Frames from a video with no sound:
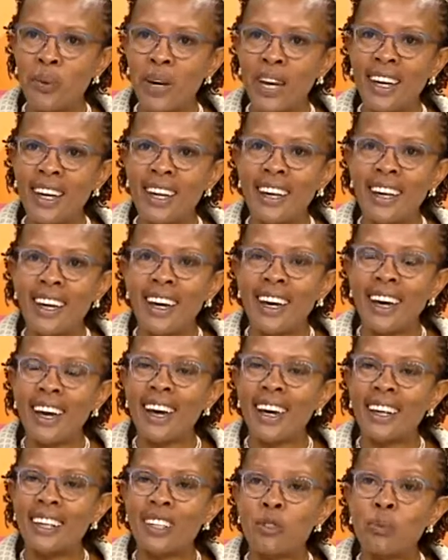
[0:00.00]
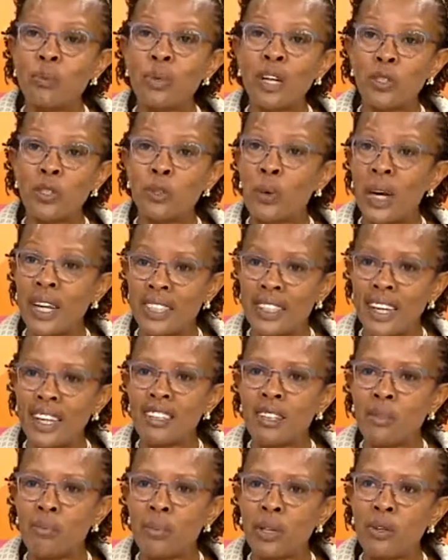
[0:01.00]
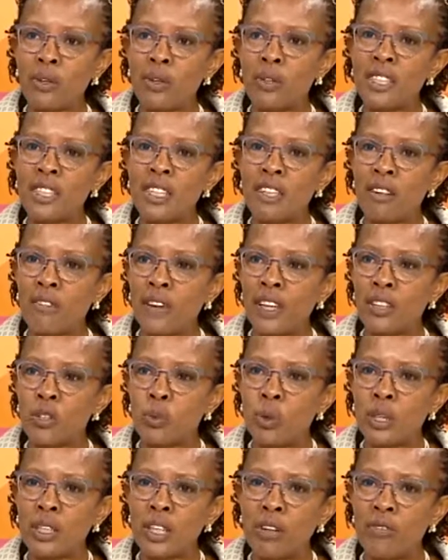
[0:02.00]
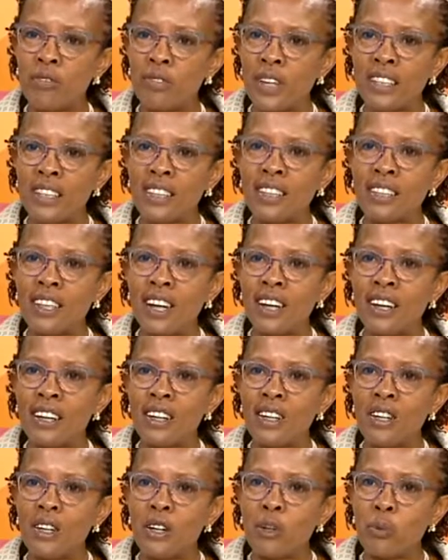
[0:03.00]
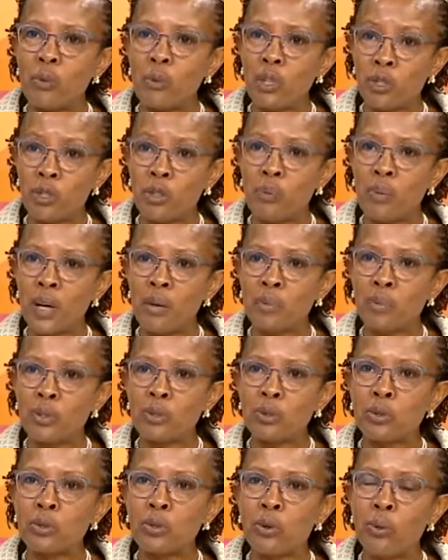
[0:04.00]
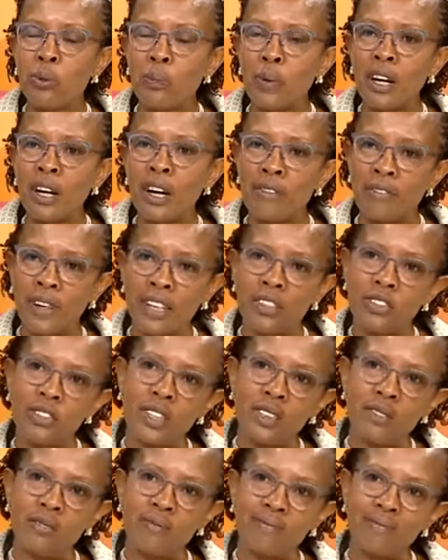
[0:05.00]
way. And we are so excited because in the first quarter of next year, we should be able to open our factory.